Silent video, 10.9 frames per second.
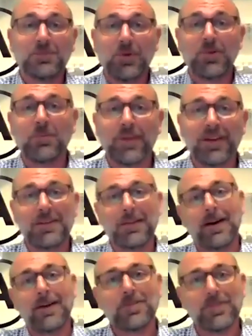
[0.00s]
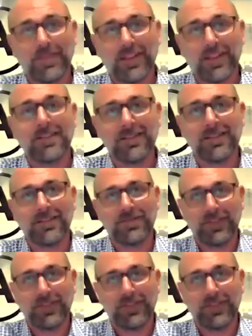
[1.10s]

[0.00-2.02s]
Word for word: small compared to the hundreds of thousands of,